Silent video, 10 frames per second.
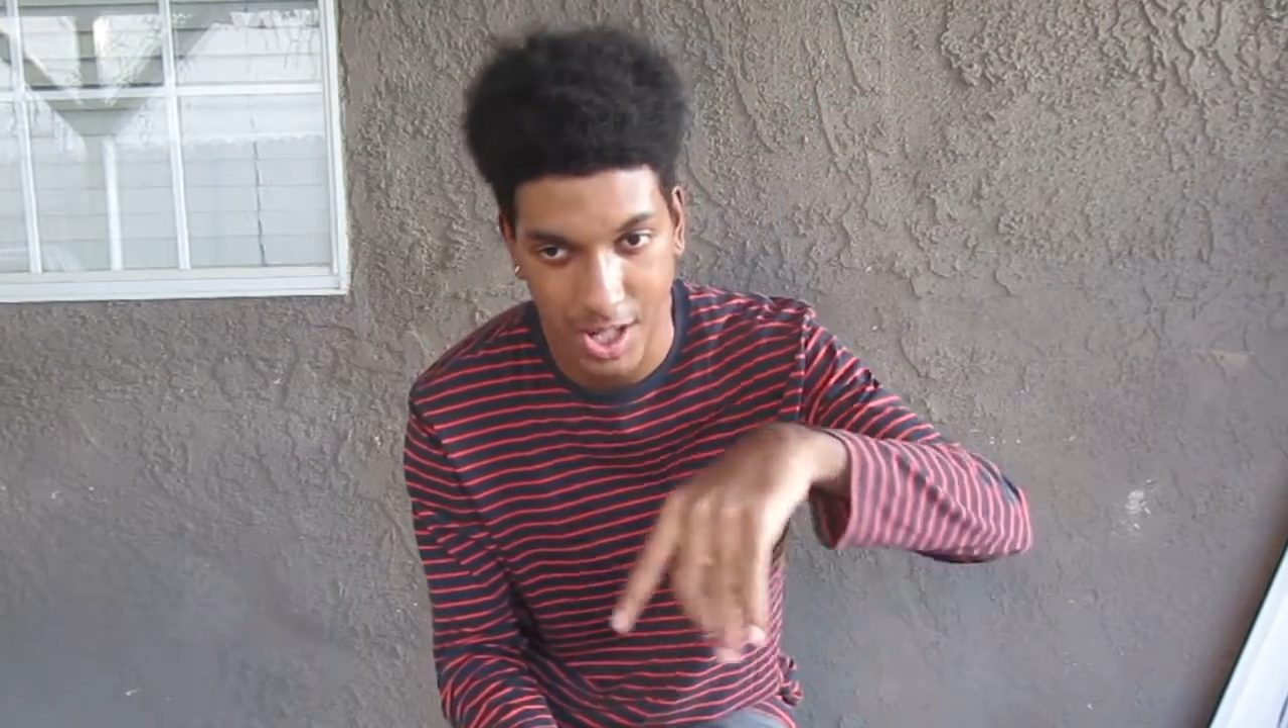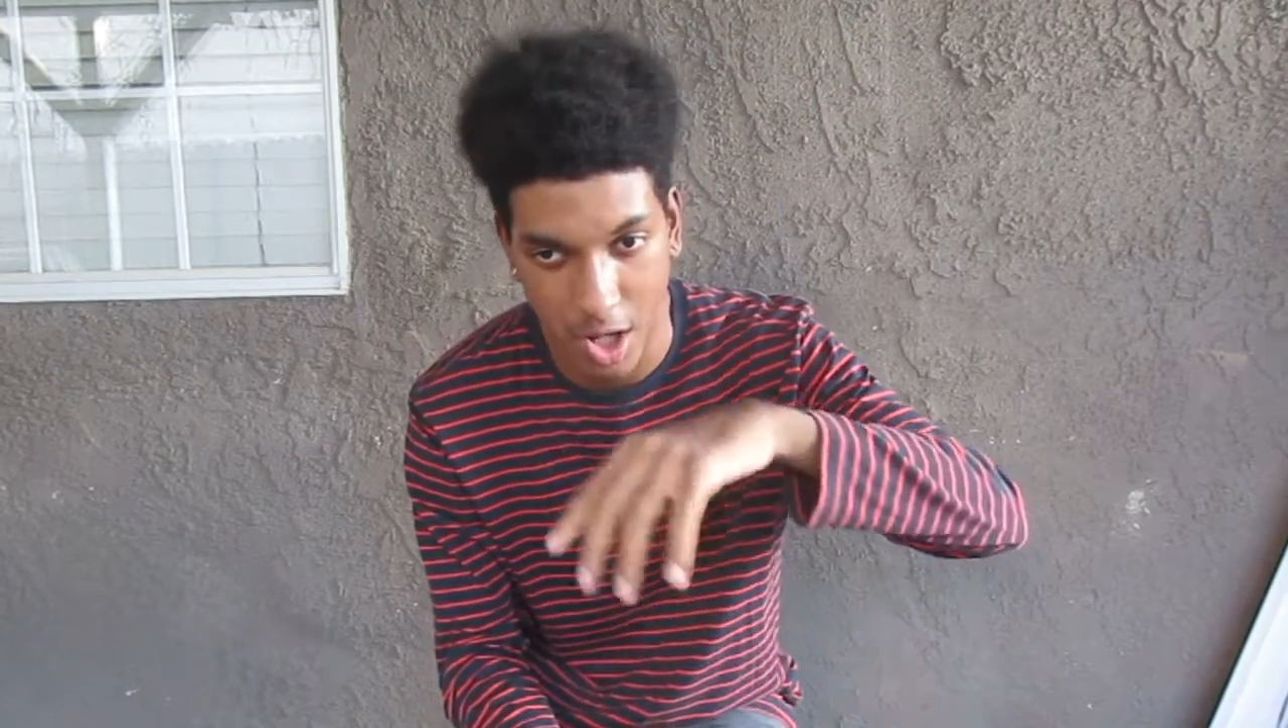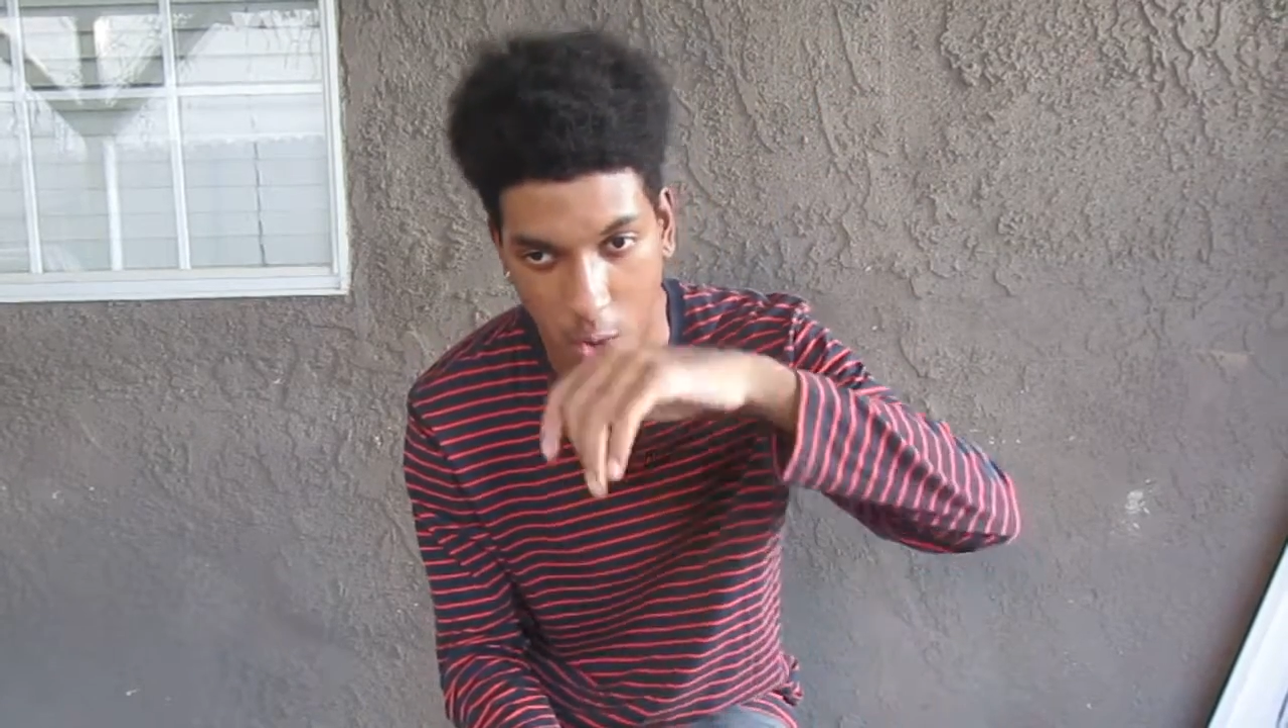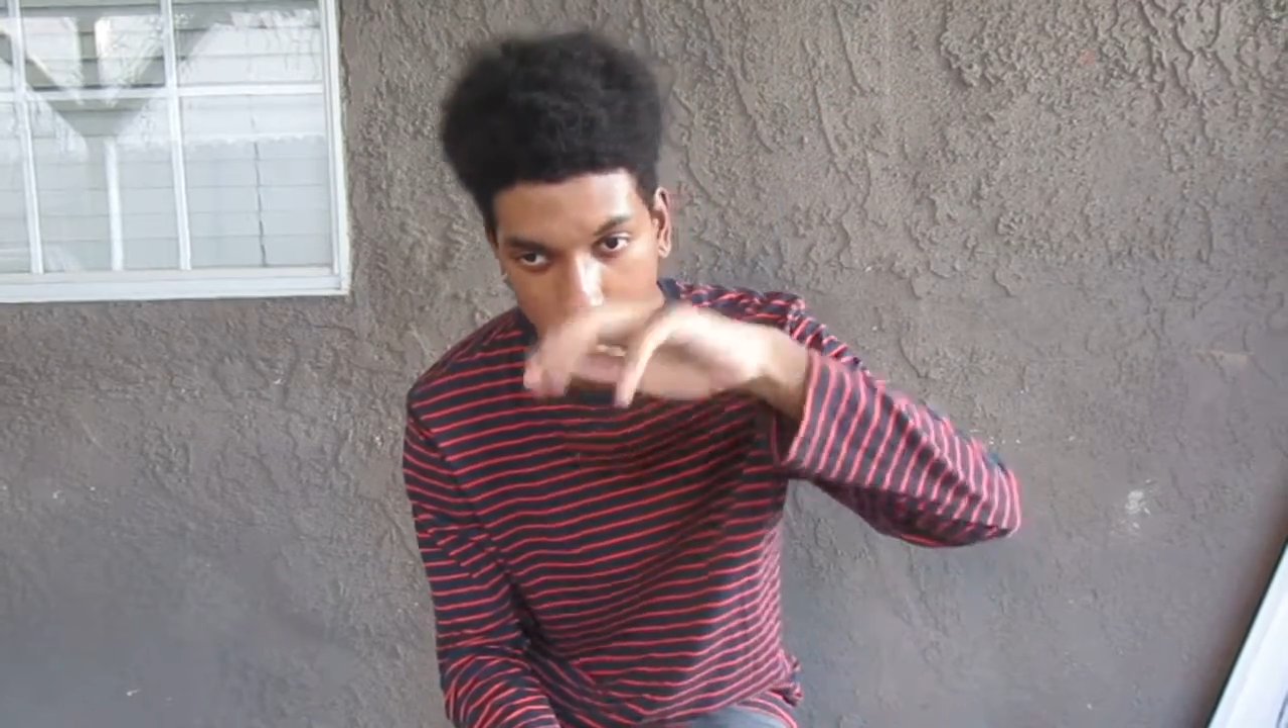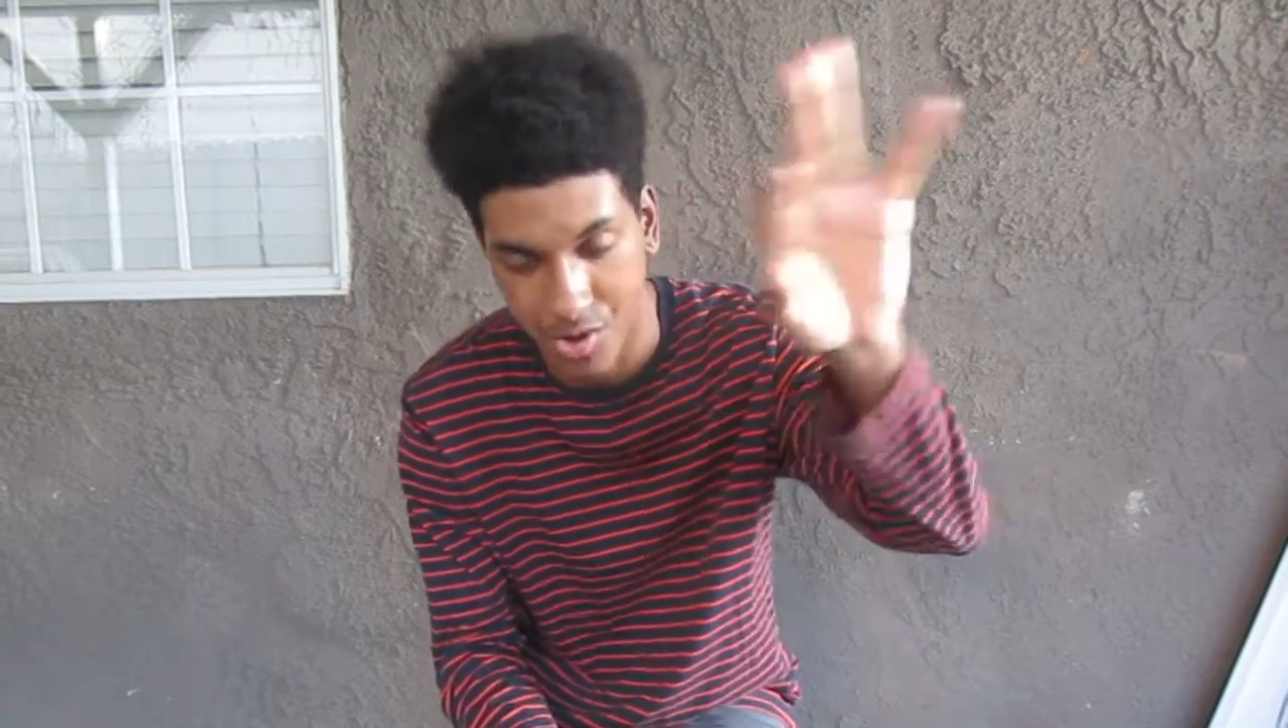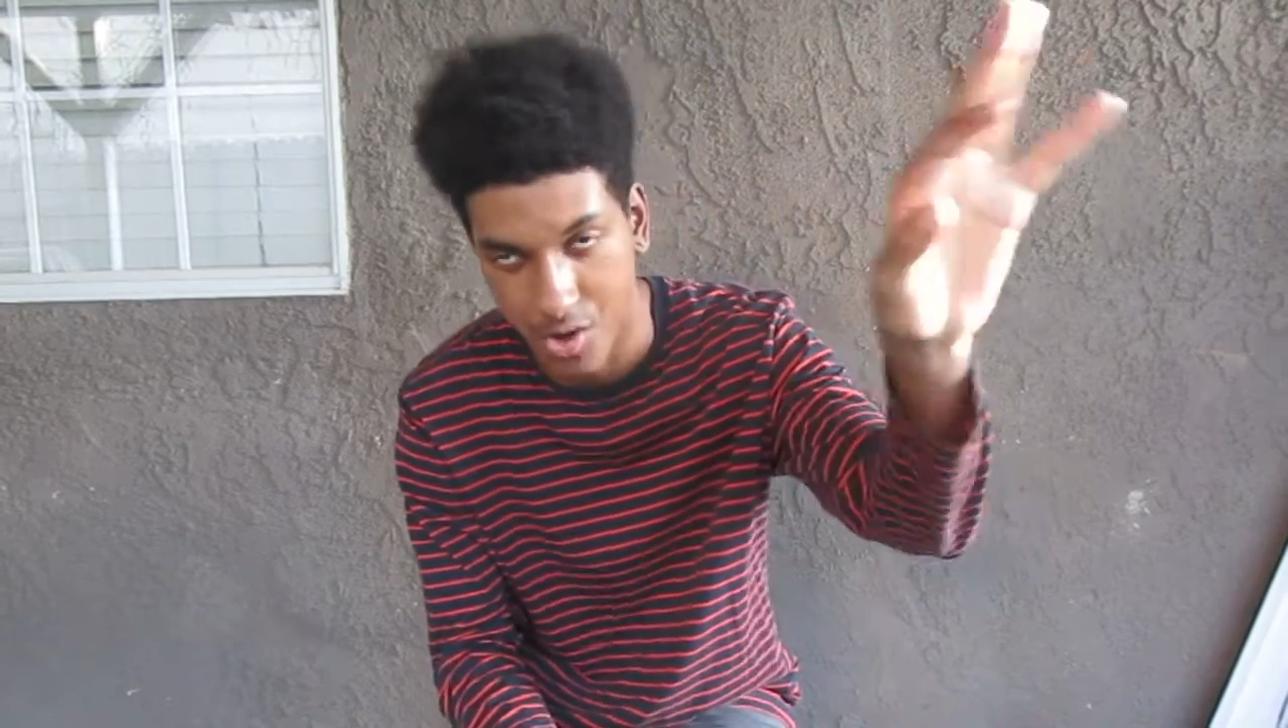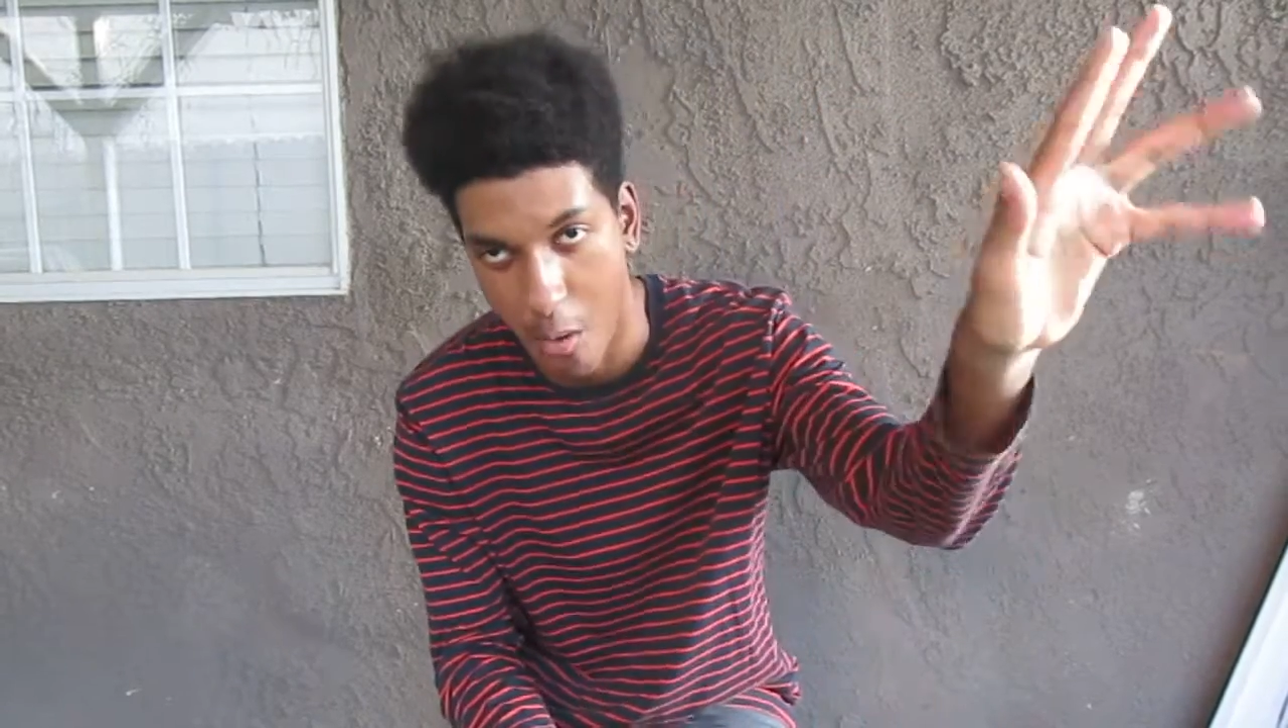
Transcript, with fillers: video and what